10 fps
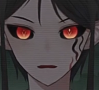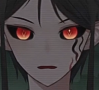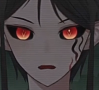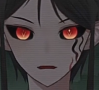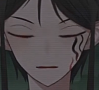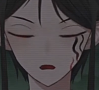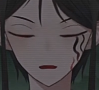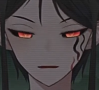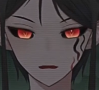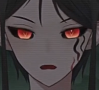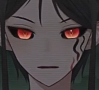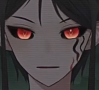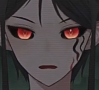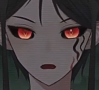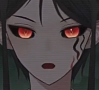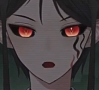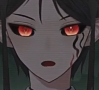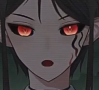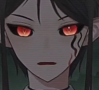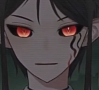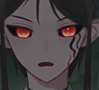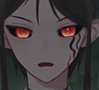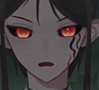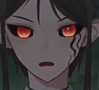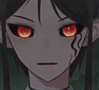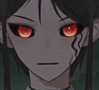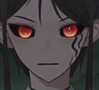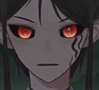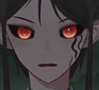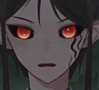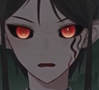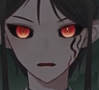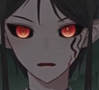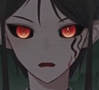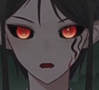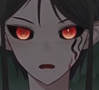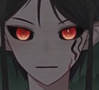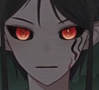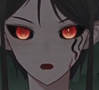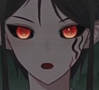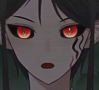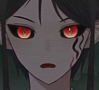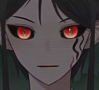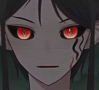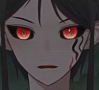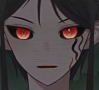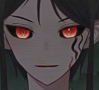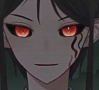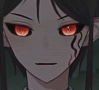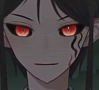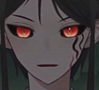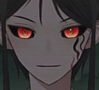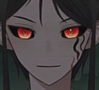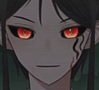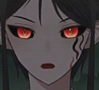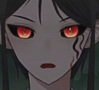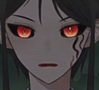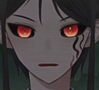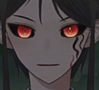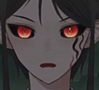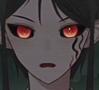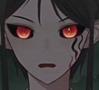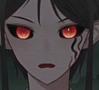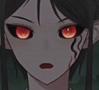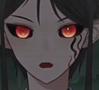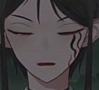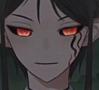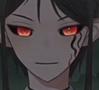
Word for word: You might never wake up again. Written by Priestess of Spiders on Reddit.